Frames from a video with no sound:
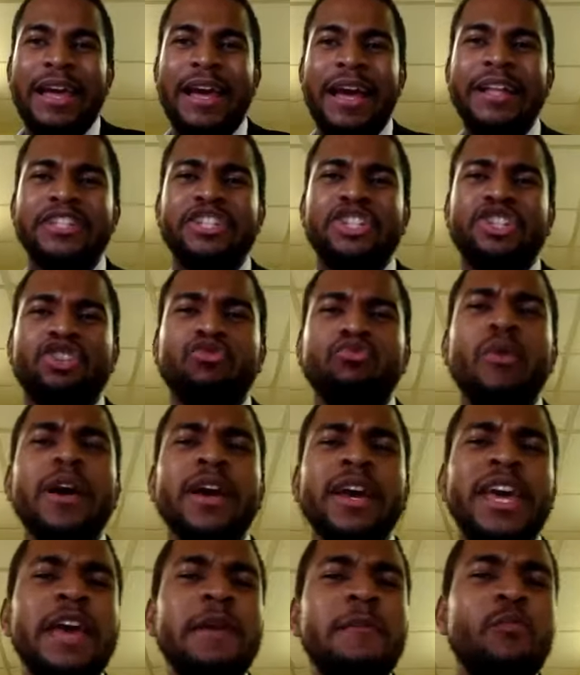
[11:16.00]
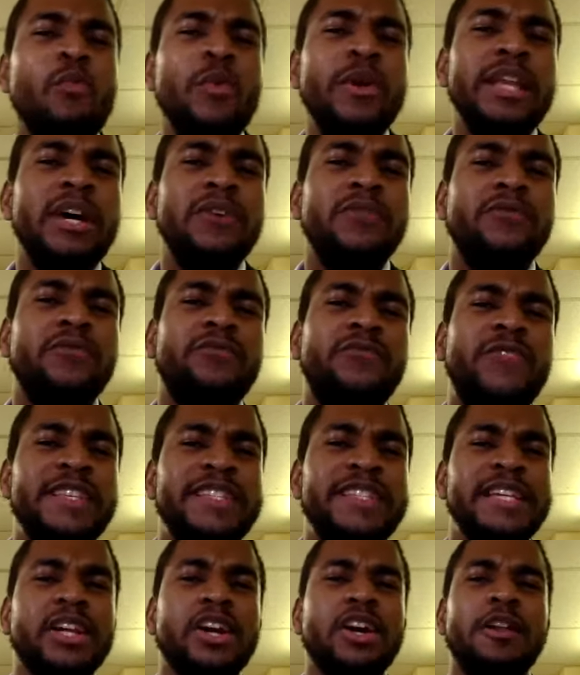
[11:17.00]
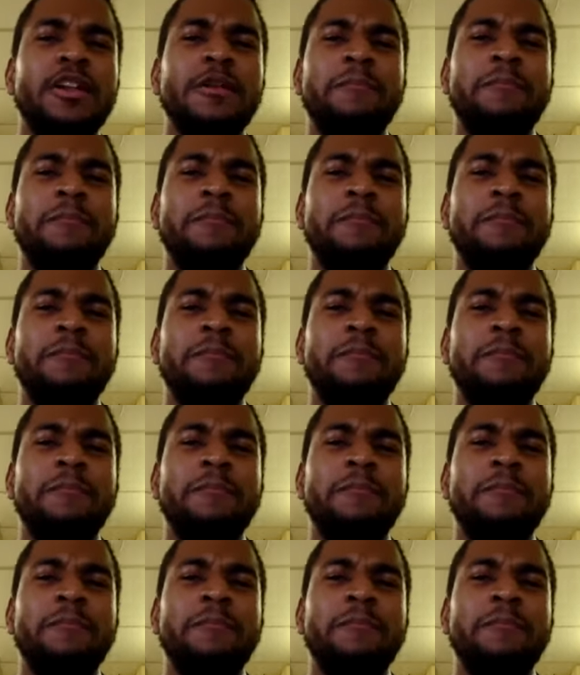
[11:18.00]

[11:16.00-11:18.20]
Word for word: and struck him with a physical